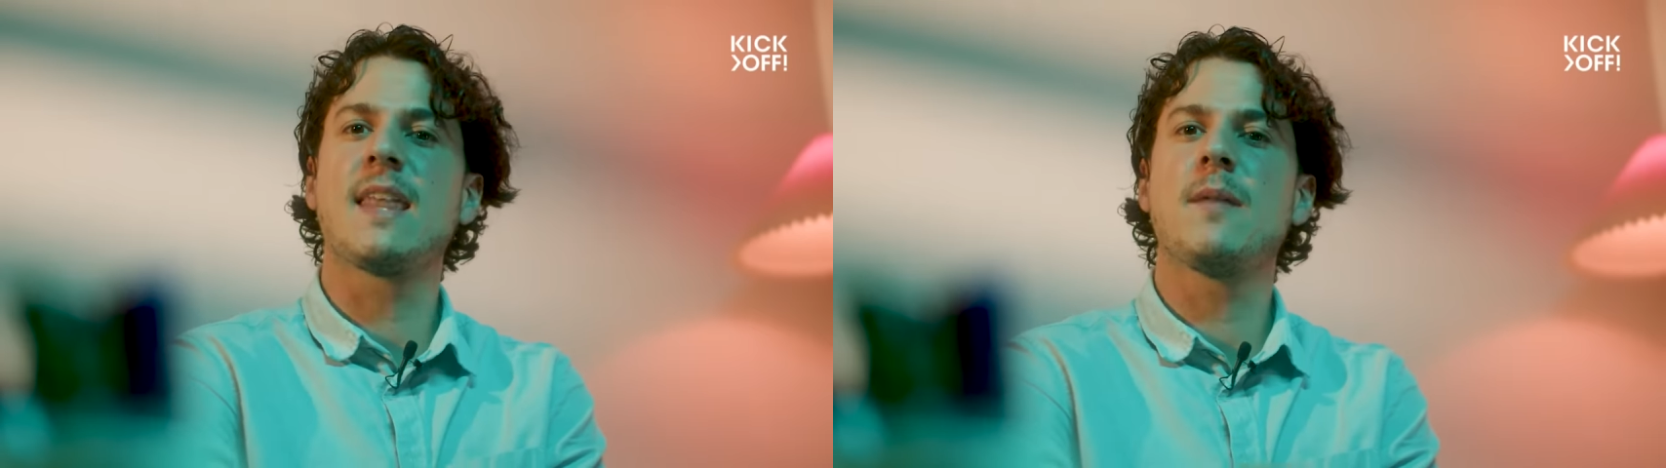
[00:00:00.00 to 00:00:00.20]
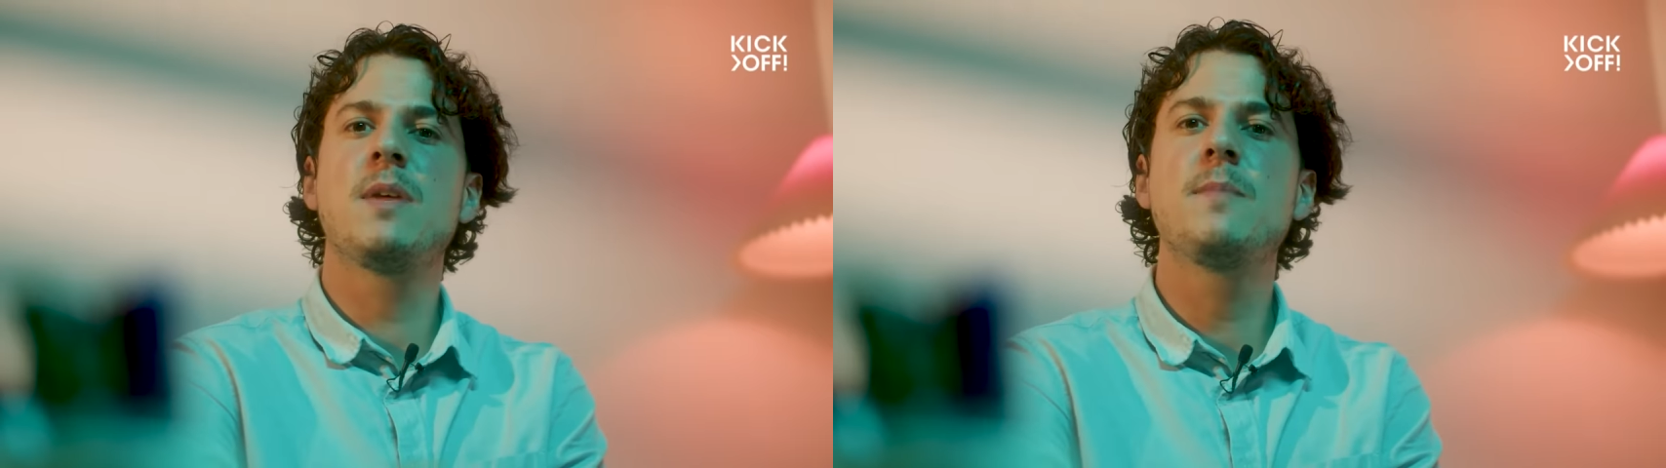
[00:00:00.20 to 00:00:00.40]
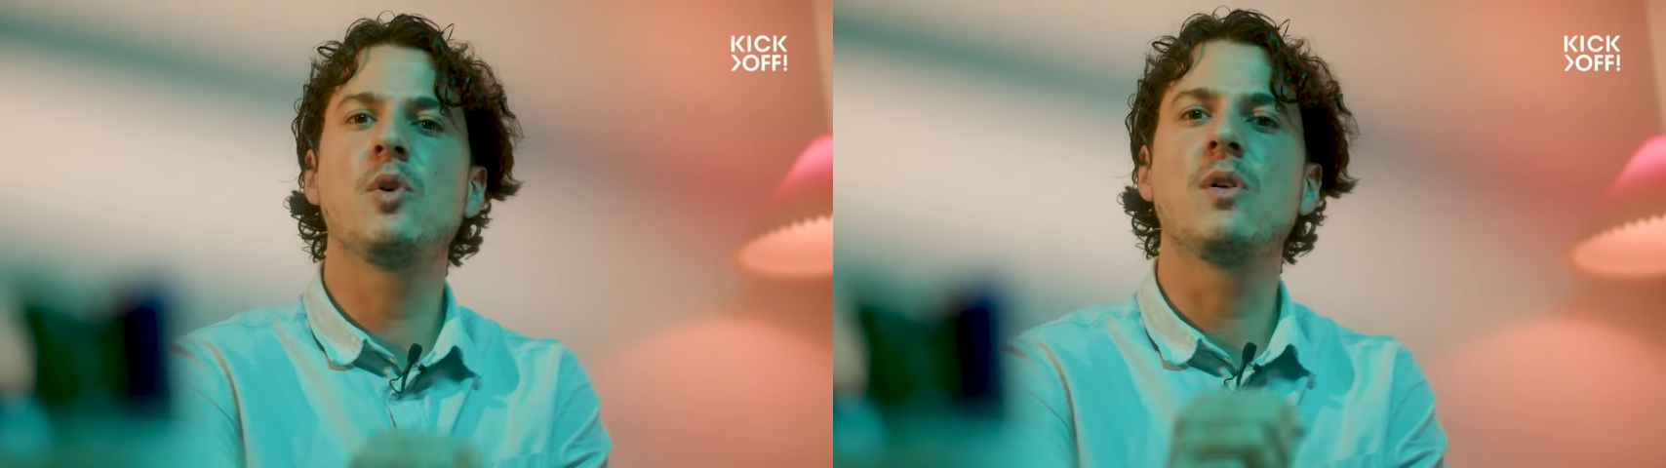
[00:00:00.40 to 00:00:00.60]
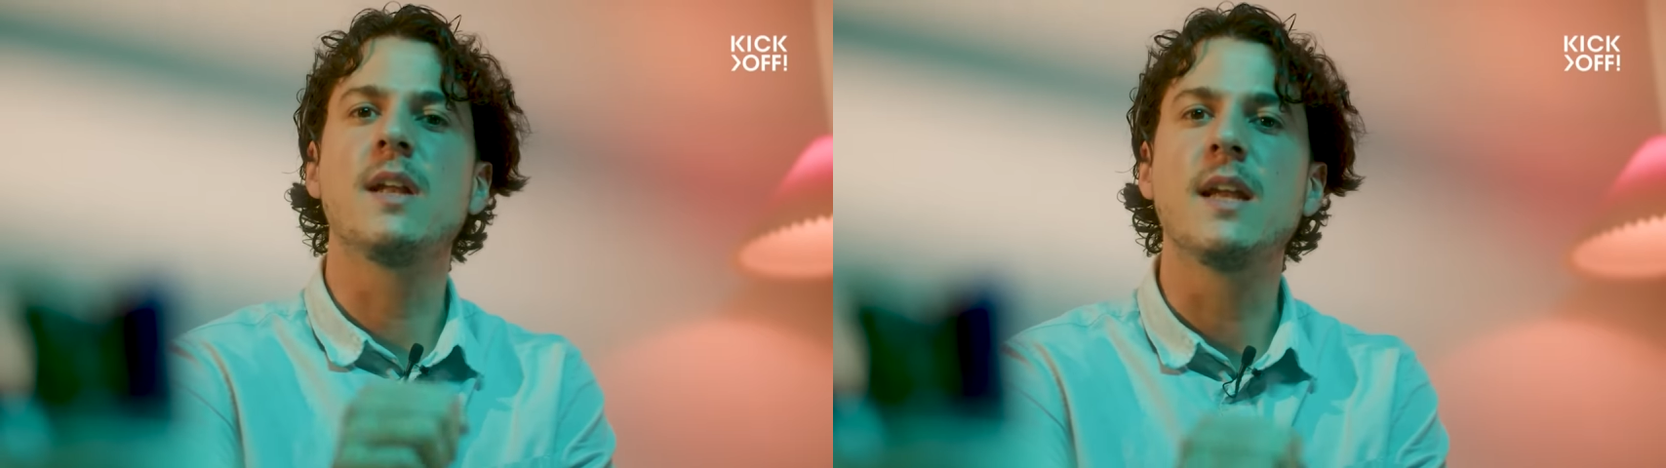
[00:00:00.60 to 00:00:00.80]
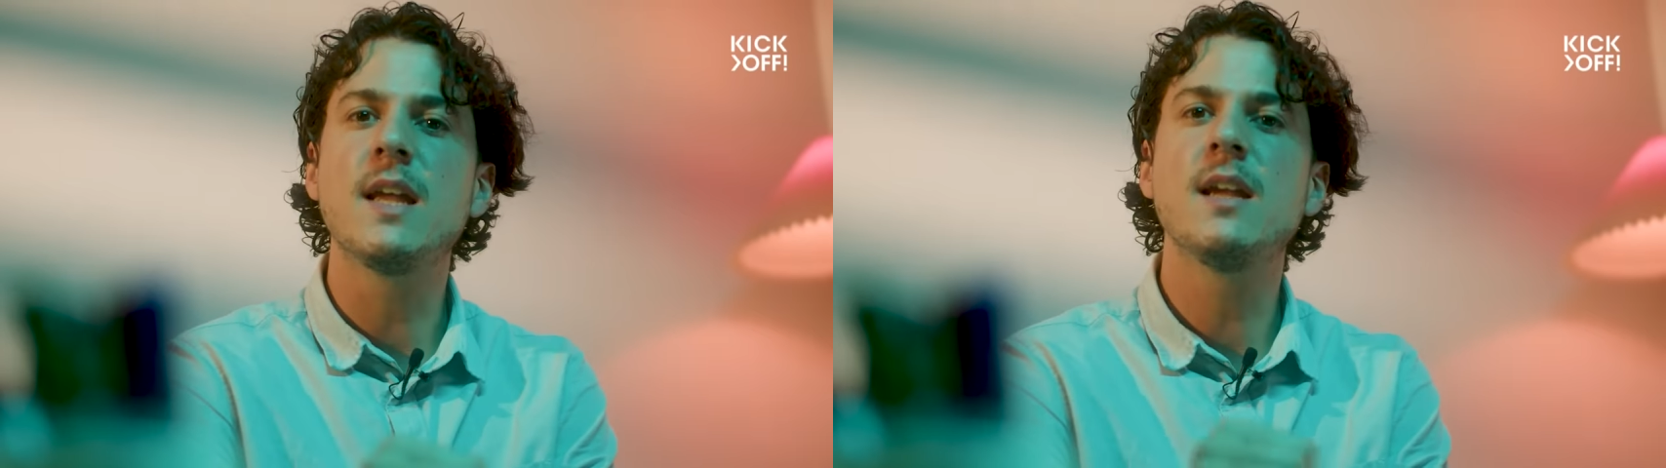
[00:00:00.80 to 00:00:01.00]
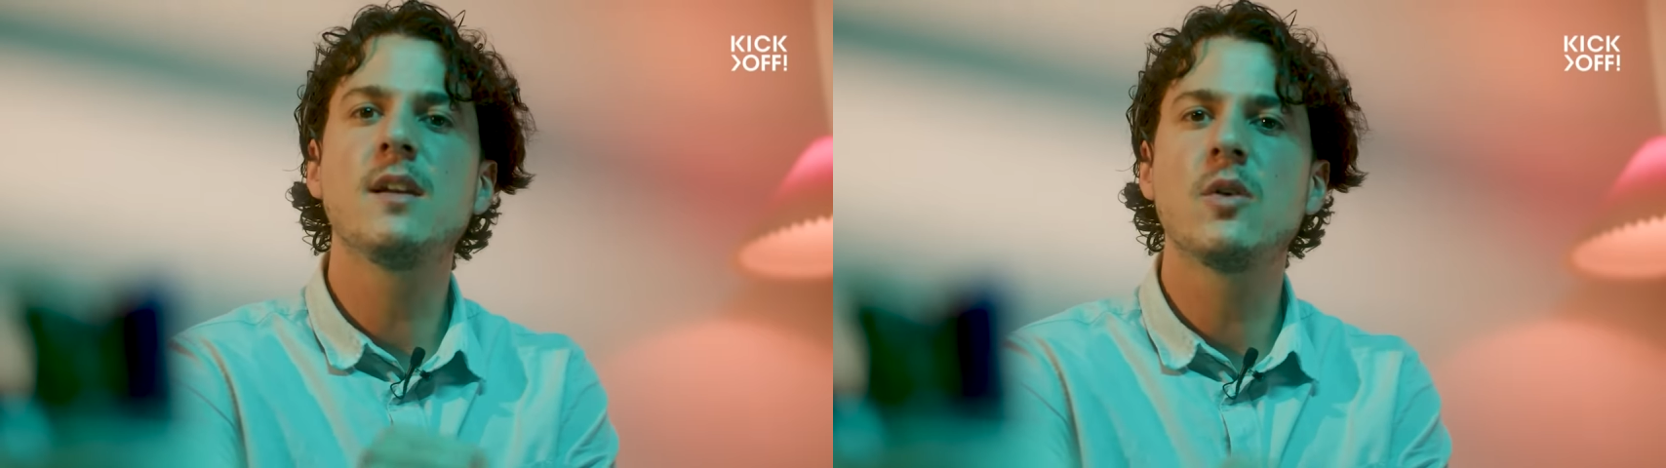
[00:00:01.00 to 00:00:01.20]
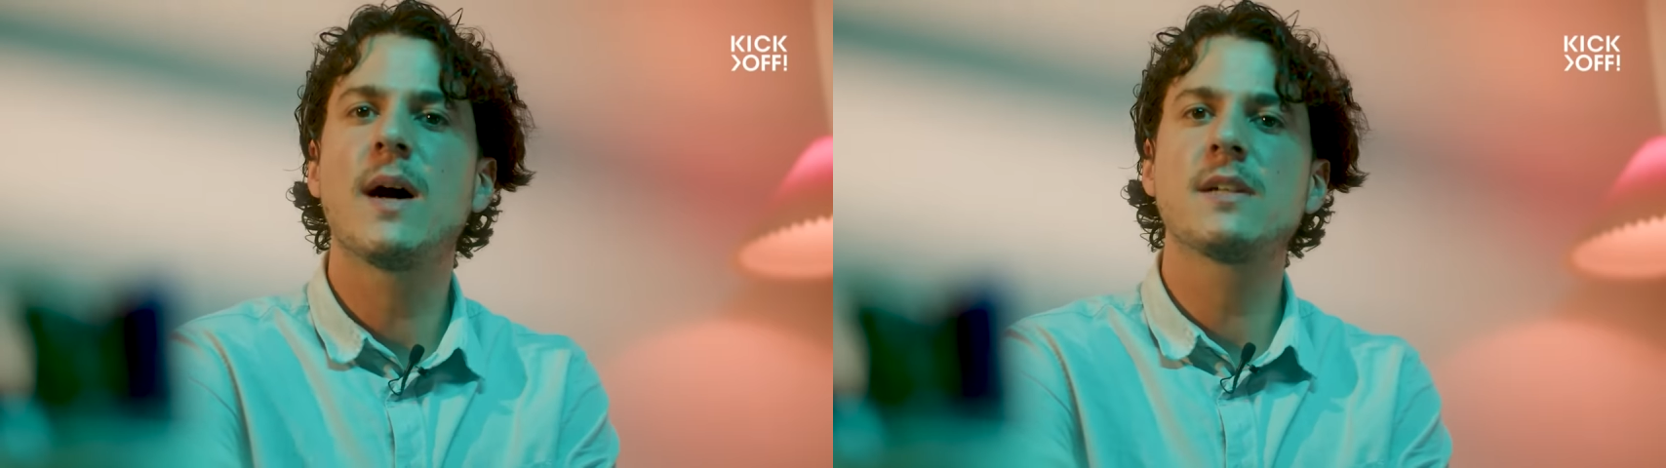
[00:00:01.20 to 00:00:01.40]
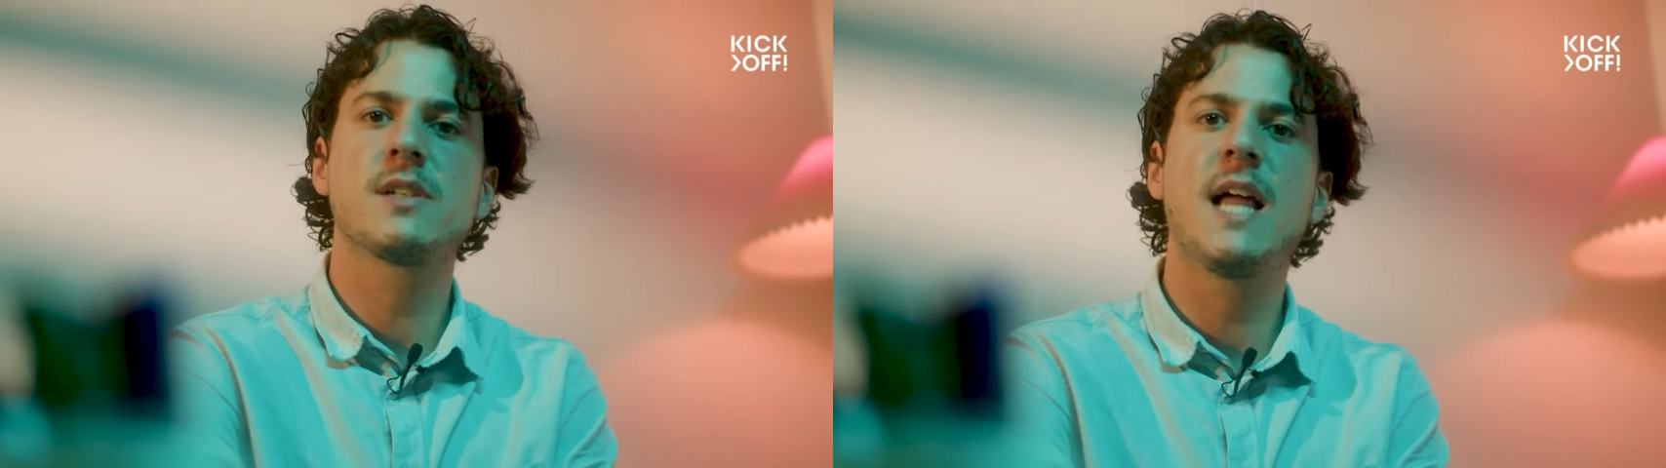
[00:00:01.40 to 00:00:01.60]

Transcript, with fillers: that people need to watch